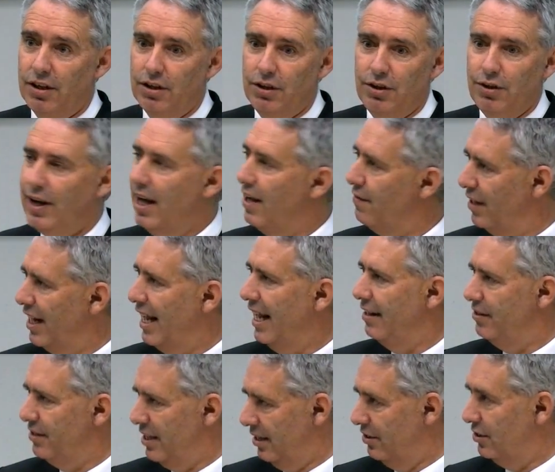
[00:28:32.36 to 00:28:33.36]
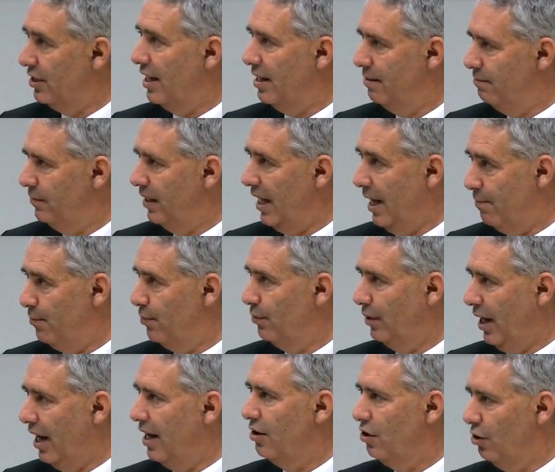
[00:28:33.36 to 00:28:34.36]
you haven't had that same capital
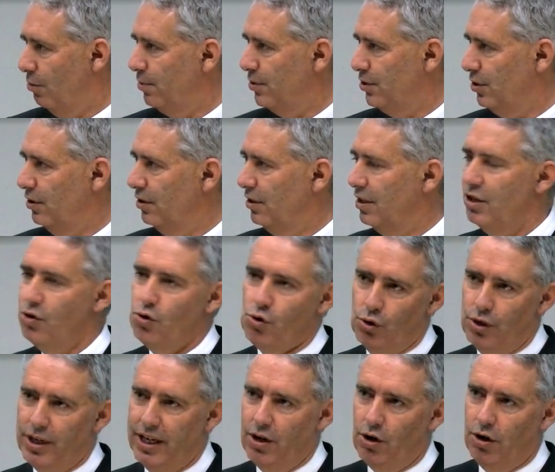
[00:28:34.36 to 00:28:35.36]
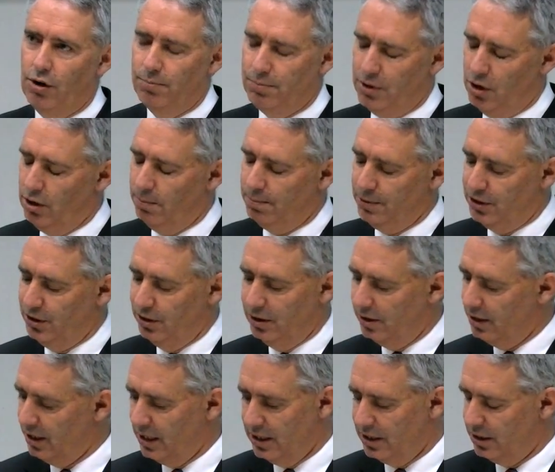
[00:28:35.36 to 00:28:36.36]
gain opportunity or the
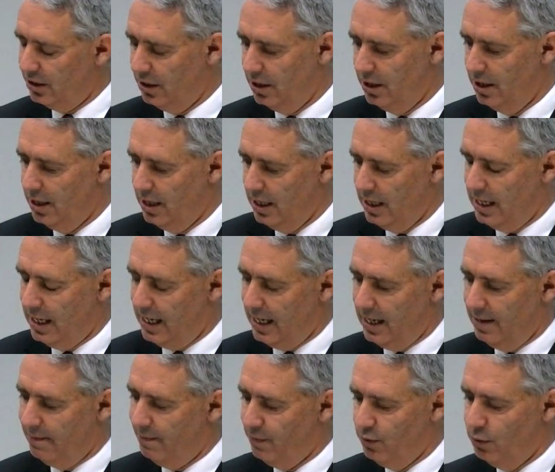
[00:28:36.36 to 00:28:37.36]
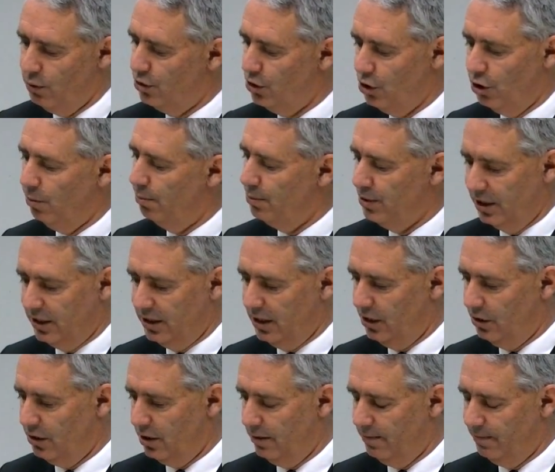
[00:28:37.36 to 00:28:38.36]
opportunities for jobs,
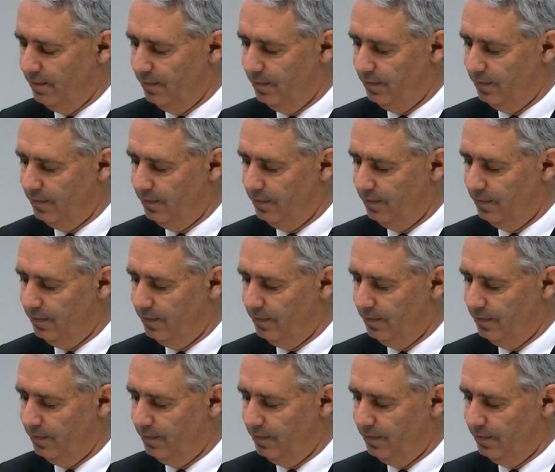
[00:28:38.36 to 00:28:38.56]
etc.